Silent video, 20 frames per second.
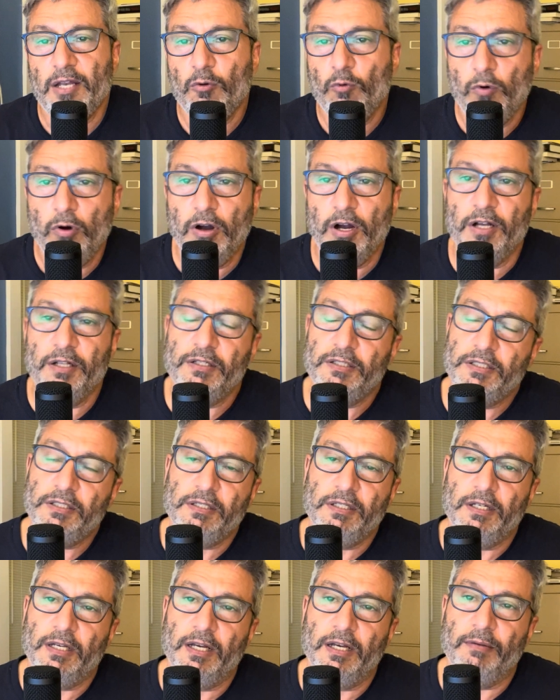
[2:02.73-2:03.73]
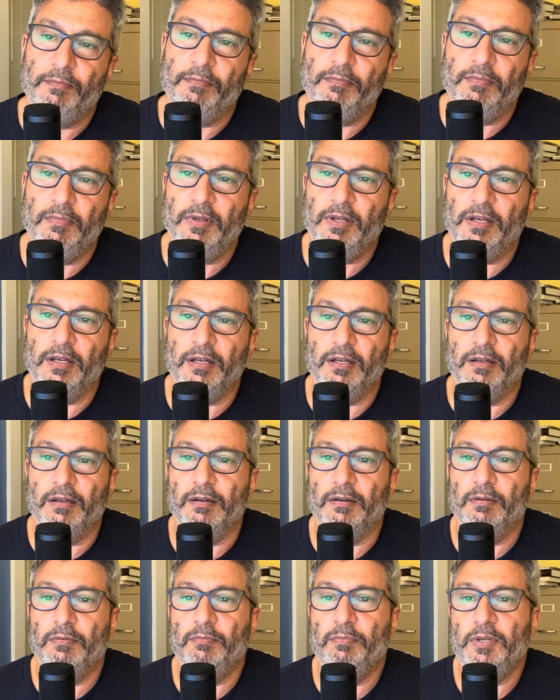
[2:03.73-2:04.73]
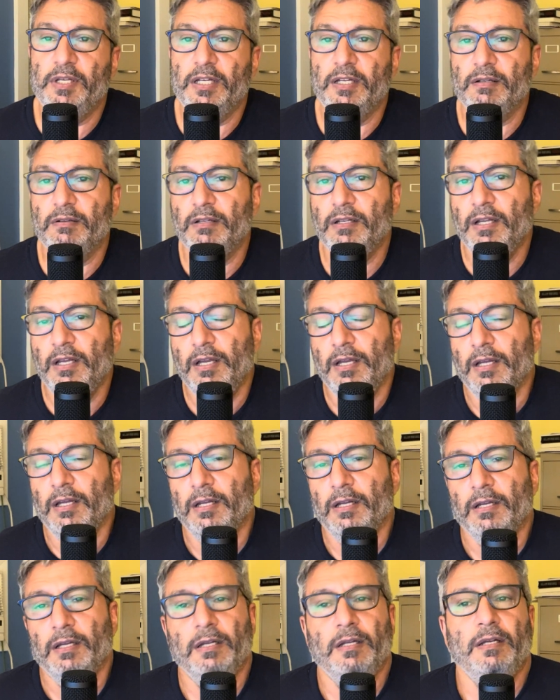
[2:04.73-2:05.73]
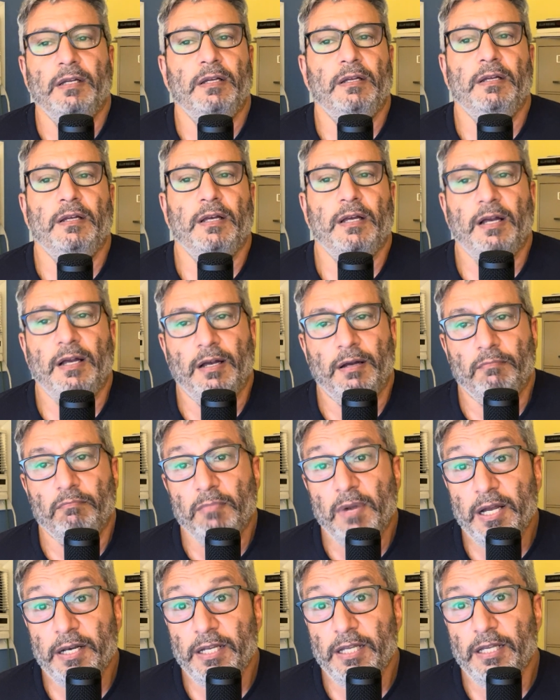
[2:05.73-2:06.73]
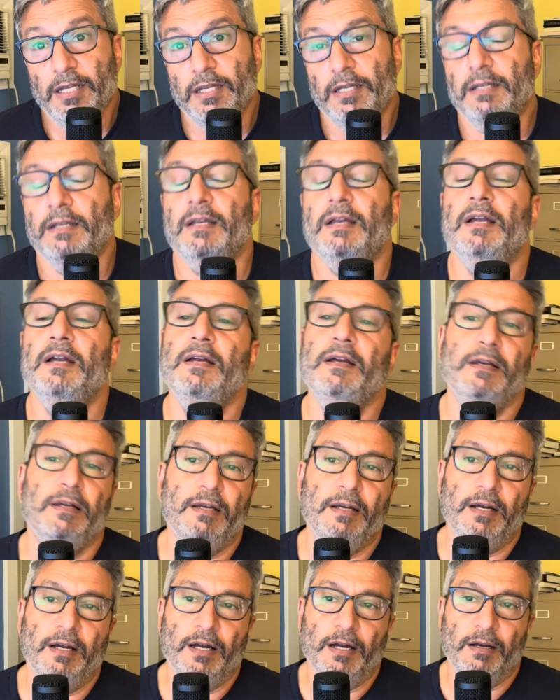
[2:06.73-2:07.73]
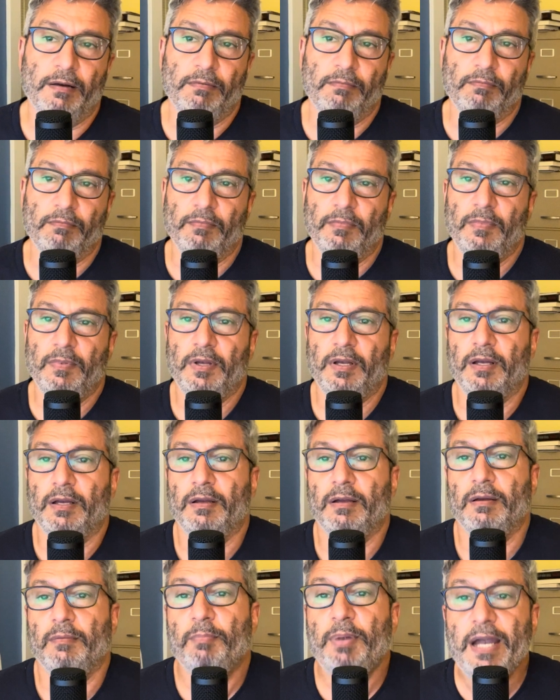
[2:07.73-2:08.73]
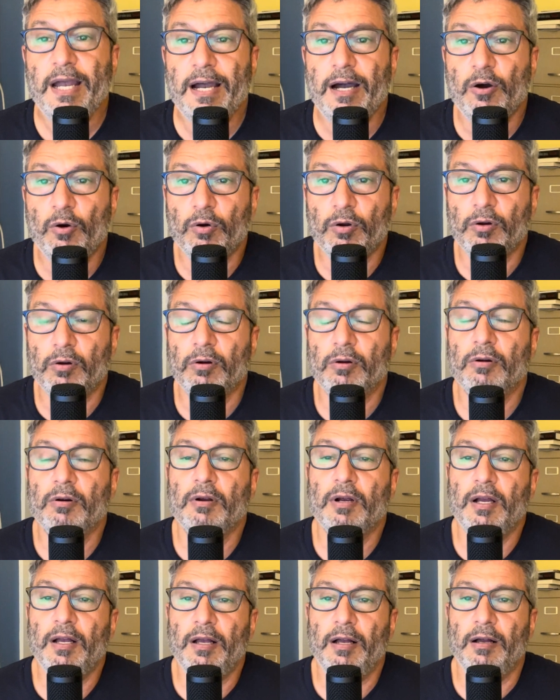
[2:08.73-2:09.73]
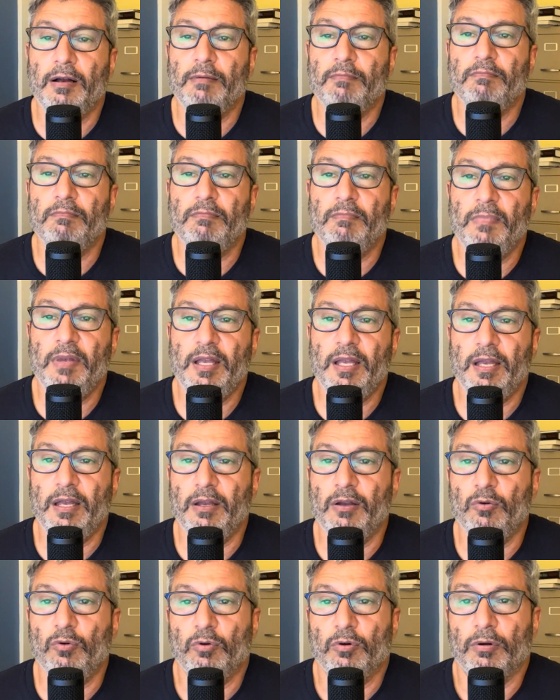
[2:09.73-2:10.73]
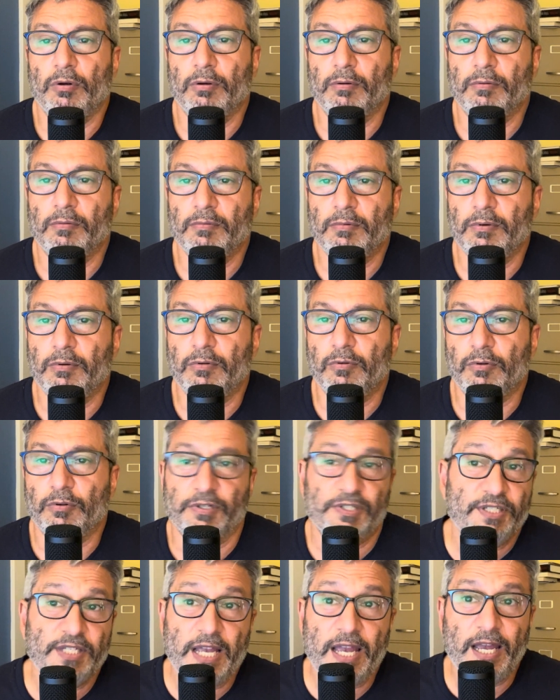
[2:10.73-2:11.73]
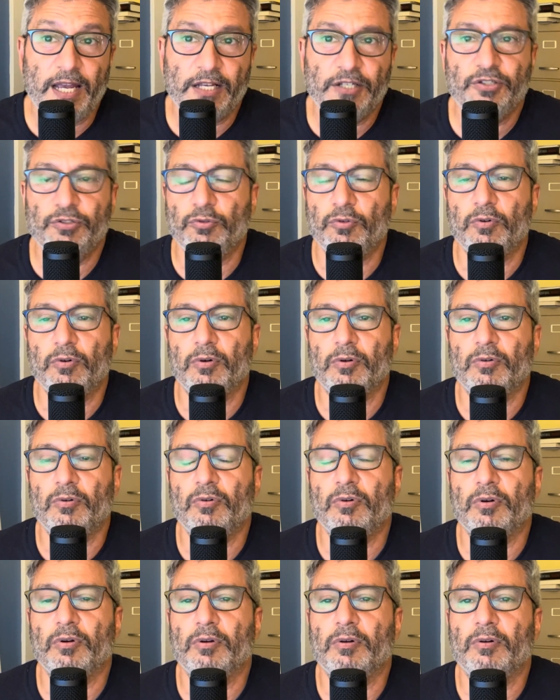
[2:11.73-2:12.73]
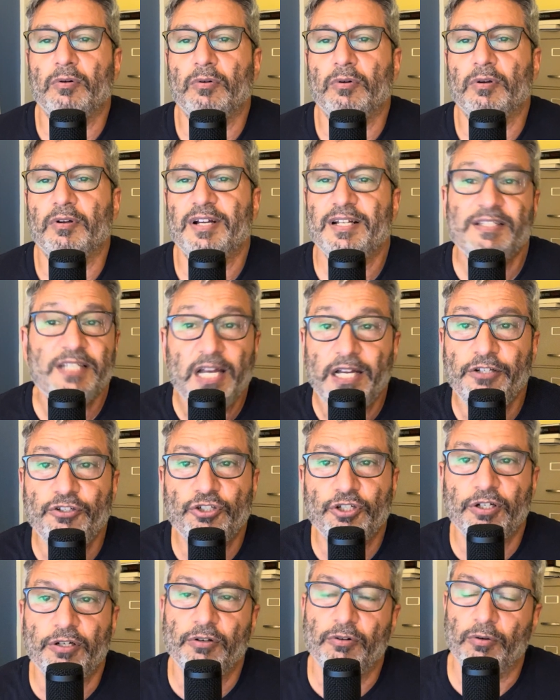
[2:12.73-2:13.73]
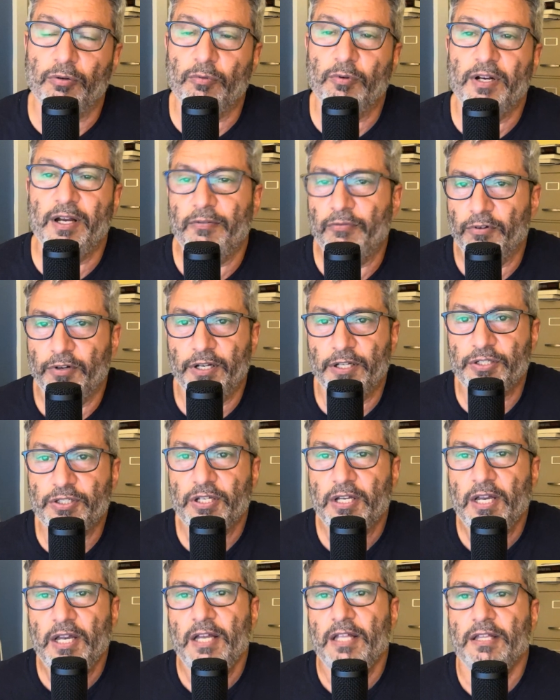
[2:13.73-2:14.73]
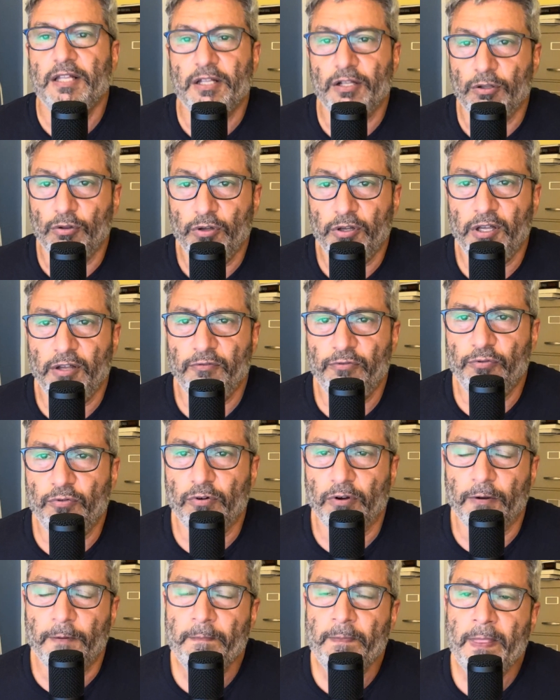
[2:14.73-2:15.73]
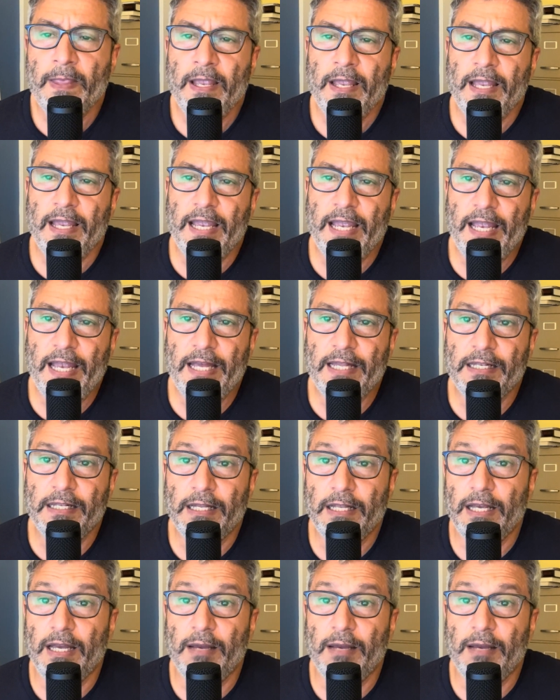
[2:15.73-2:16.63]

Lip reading: want, be it money, power, or sex, or attention, or whatever it is that they're looking for, and